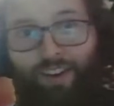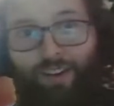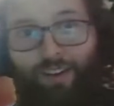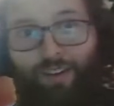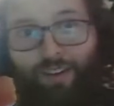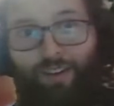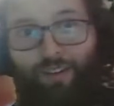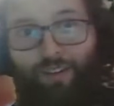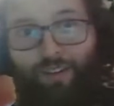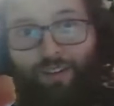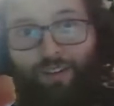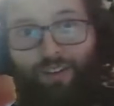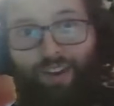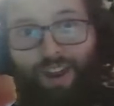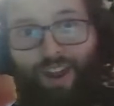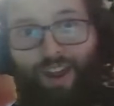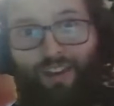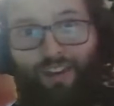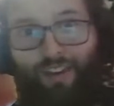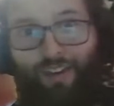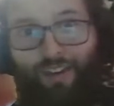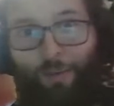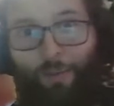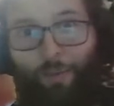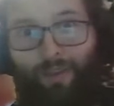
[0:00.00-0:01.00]
two
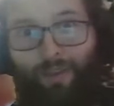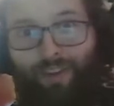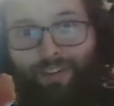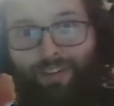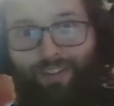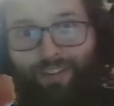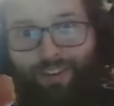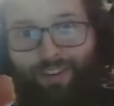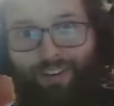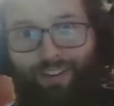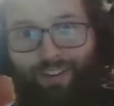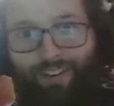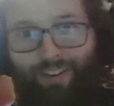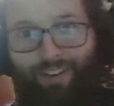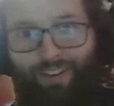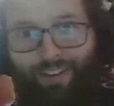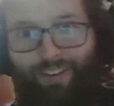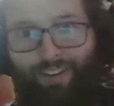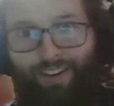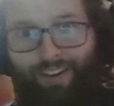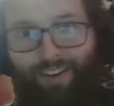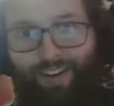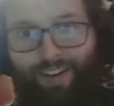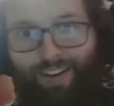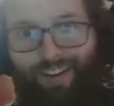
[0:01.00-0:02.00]
that are missing,
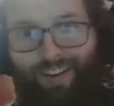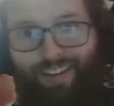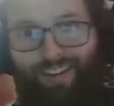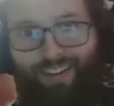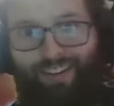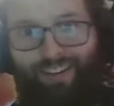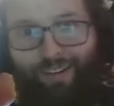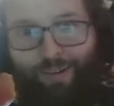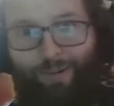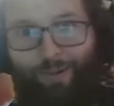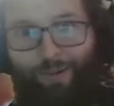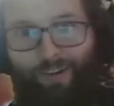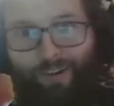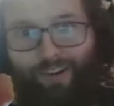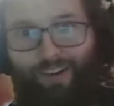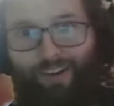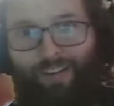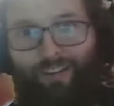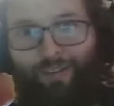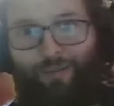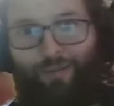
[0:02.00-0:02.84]
the third one and the